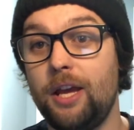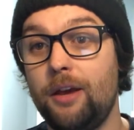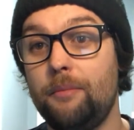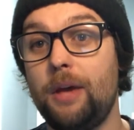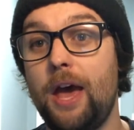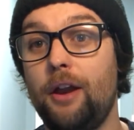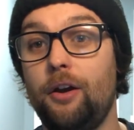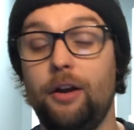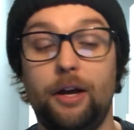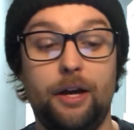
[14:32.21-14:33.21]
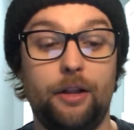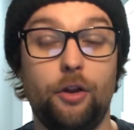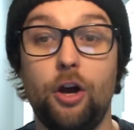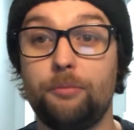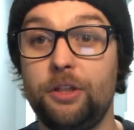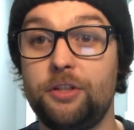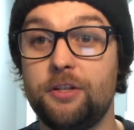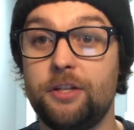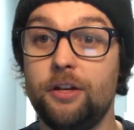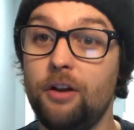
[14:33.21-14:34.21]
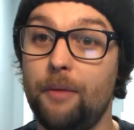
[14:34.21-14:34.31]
am at Long Beach this year,